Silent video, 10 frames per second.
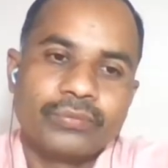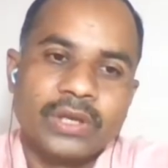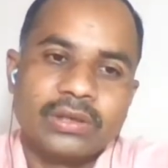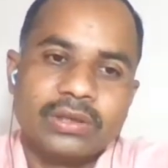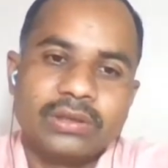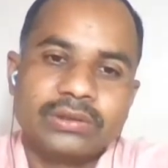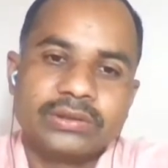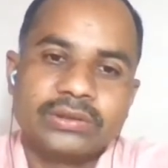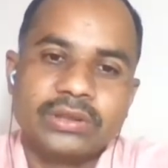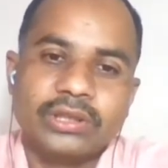
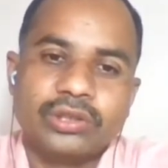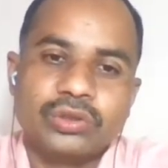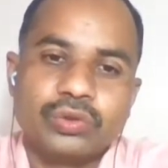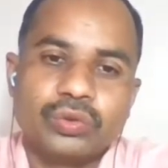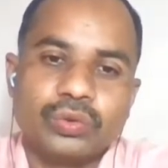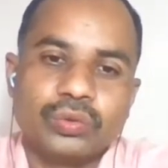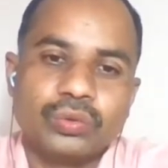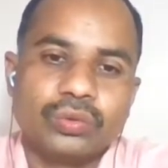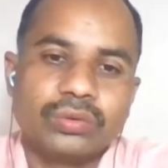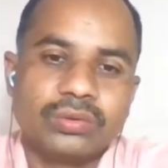turns
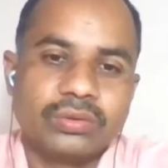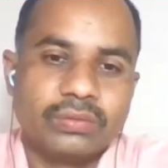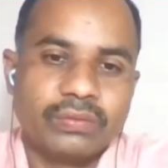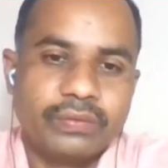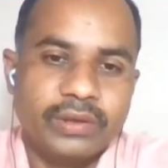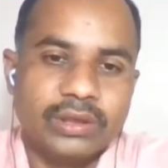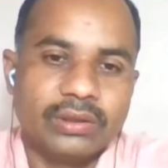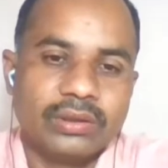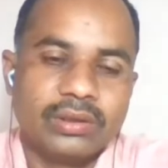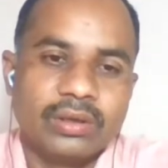into
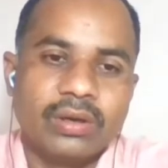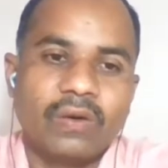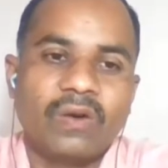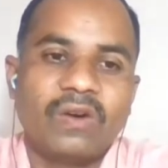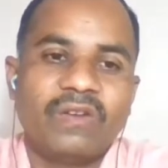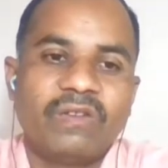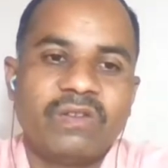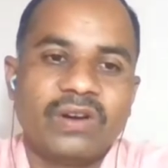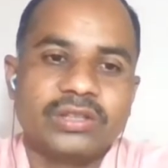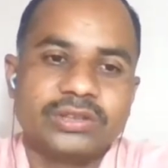phi or
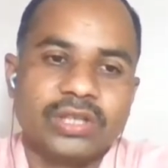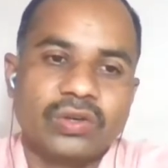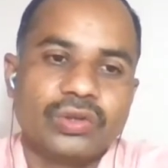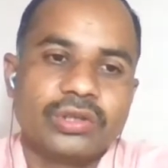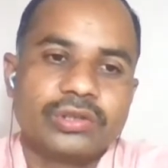first sound.